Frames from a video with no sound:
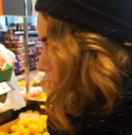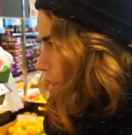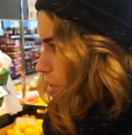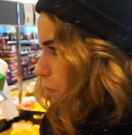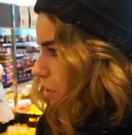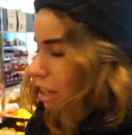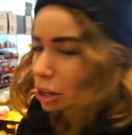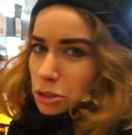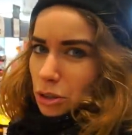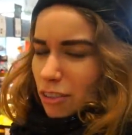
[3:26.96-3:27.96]
of these, but they
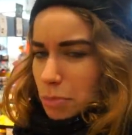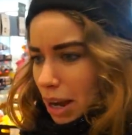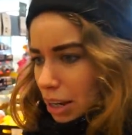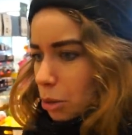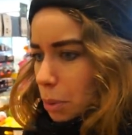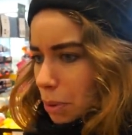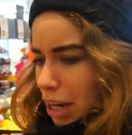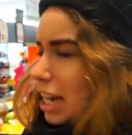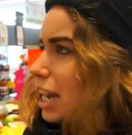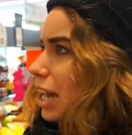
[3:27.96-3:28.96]
also have mango,
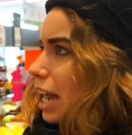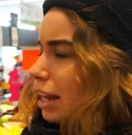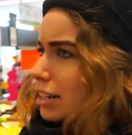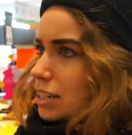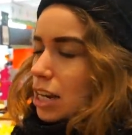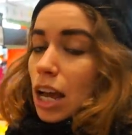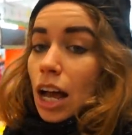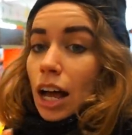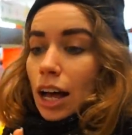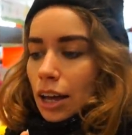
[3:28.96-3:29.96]
papaya, and
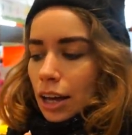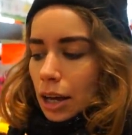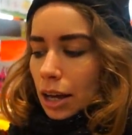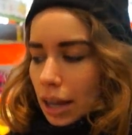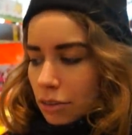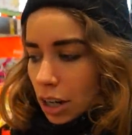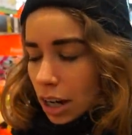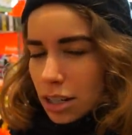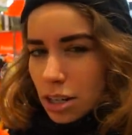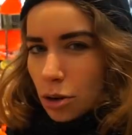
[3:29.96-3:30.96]

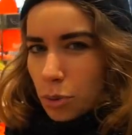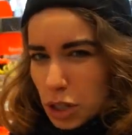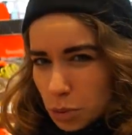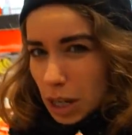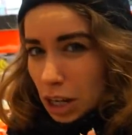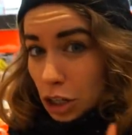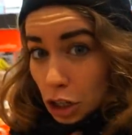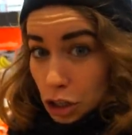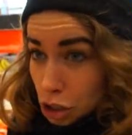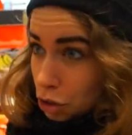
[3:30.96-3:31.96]
avocado, which we are
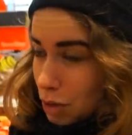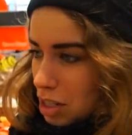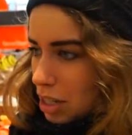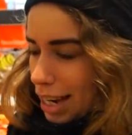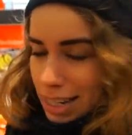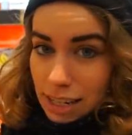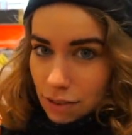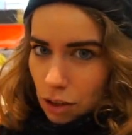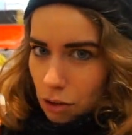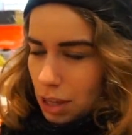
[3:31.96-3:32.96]
not going to get,
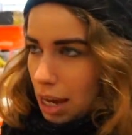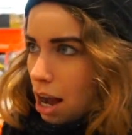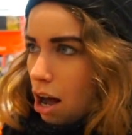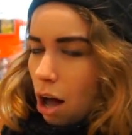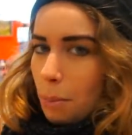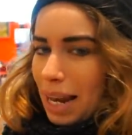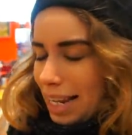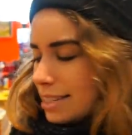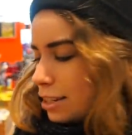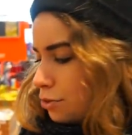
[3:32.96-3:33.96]
even though they are
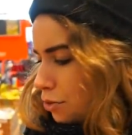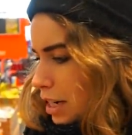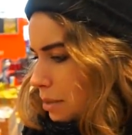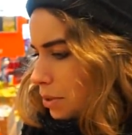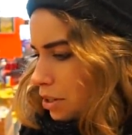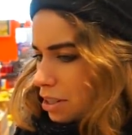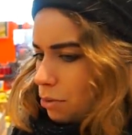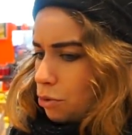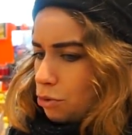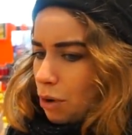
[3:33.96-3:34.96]
plastic free, because I
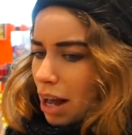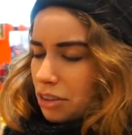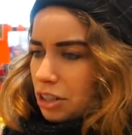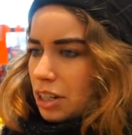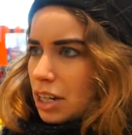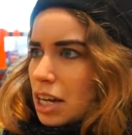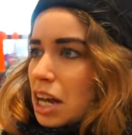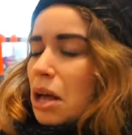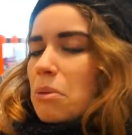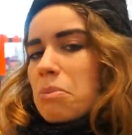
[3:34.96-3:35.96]
would rather
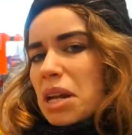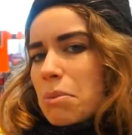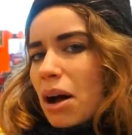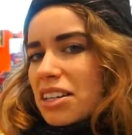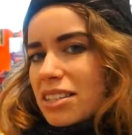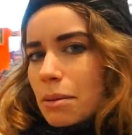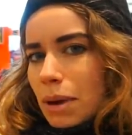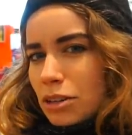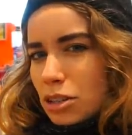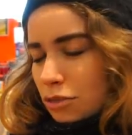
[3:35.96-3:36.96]
minimize the
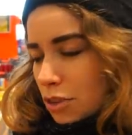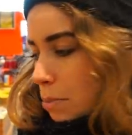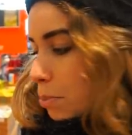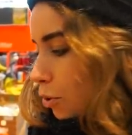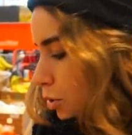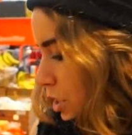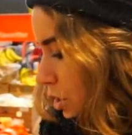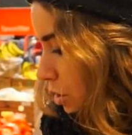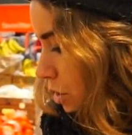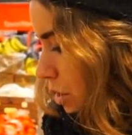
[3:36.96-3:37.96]
amount of imported goods.